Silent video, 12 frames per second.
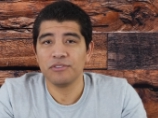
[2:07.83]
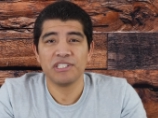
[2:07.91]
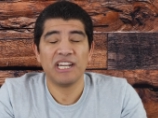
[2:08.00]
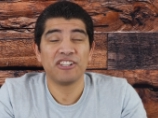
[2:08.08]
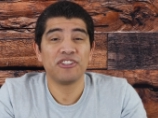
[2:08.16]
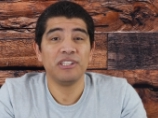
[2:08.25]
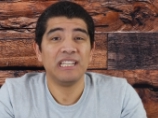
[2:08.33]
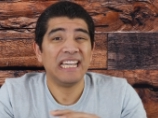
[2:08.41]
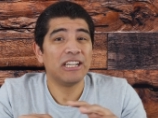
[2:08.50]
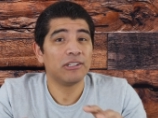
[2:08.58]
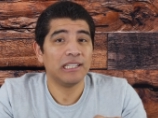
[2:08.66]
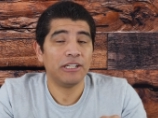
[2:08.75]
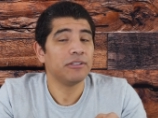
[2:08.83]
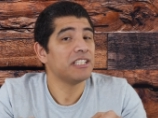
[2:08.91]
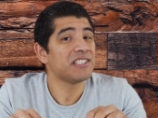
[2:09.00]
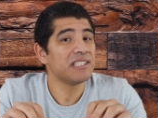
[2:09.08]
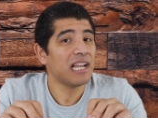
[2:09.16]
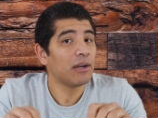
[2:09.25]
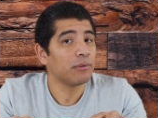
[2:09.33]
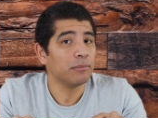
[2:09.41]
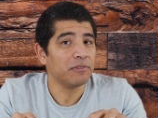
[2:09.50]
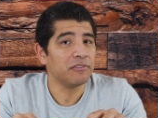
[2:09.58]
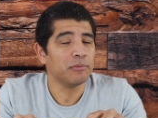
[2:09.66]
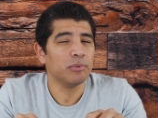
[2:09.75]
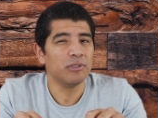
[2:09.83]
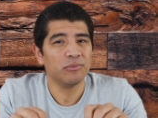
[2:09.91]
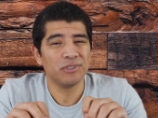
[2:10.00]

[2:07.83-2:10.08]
there's an actually an inner layer that's not removable.